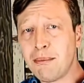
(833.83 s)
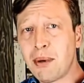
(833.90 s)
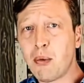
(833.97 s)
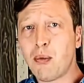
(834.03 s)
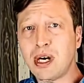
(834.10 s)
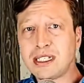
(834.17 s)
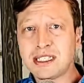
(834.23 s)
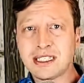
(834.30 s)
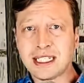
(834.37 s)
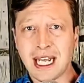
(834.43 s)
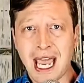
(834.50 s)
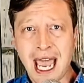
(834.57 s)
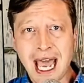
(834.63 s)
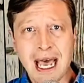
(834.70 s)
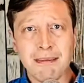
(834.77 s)
but once it's
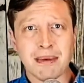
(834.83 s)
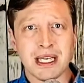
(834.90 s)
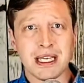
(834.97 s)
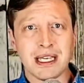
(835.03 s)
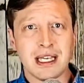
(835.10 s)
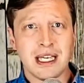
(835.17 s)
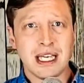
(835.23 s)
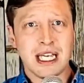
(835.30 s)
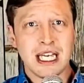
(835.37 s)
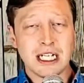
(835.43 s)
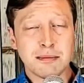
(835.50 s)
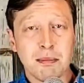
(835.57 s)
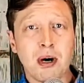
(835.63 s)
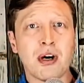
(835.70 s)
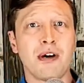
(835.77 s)
a habit,
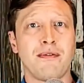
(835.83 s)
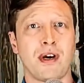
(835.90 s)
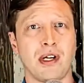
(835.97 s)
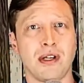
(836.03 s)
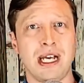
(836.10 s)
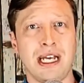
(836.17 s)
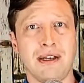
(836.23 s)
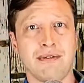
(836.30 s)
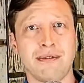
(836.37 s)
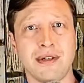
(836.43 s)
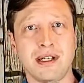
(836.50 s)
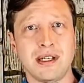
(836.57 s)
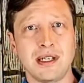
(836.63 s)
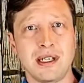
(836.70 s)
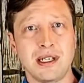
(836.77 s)
it's part of our life.
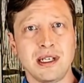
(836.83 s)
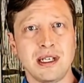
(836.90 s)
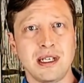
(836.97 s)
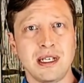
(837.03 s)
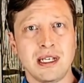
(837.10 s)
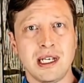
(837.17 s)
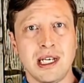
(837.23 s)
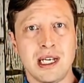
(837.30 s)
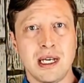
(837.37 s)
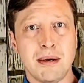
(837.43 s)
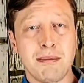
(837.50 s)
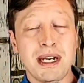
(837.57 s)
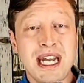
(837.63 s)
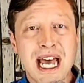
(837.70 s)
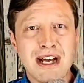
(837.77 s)

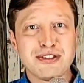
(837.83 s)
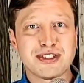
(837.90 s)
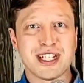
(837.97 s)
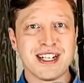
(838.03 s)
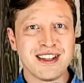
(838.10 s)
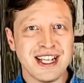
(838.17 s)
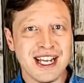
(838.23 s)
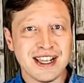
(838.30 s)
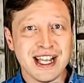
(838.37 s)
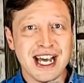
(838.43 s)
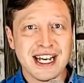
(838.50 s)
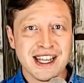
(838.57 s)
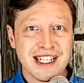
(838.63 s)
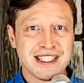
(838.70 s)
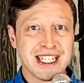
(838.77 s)
But now suddenly a
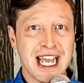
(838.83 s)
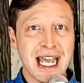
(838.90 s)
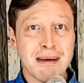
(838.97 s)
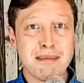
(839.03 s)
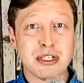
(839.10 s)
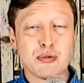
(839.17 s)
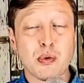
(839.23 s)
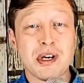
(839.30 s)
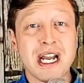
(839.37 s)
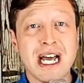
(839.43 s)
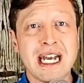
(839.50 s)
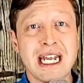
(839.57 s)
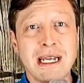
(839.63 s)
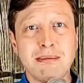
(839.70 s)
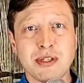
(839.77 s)
lot of these habits we're
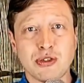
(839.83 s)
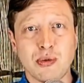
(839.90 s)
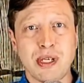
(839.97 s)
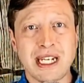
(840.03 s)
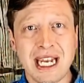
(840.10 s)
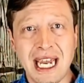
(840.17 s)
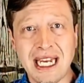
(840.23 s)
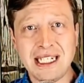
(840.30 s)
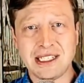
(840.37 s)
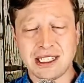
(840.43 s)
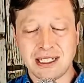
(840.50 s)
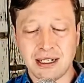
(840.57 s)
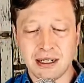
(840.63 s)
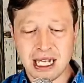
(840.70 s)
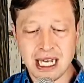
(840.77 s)
not able to engage
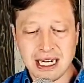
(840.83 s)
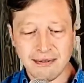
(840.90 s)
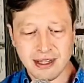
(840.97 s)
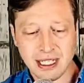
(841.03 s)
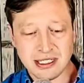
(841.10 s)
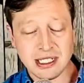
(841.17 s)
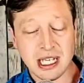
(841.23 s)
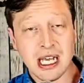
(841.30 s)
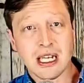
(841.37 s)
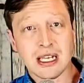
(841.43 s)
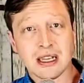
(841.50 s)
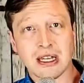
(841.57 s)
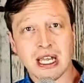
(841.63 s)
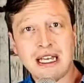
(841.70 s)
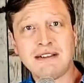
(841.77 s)
in. A lot of these
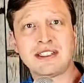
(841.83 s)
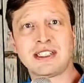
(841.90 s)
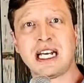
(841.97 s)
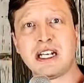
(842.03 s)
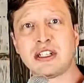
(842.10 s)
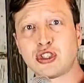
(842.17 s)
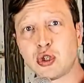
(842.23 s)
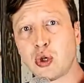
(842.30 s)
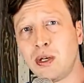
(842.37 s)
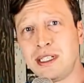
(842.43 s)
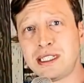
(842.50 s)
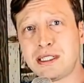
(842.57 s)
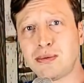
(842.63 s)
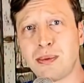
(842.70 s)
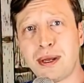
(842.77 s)
lifestyle
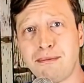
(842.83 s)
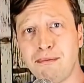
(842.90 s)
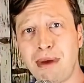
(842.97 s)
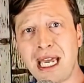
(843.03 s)
choices we've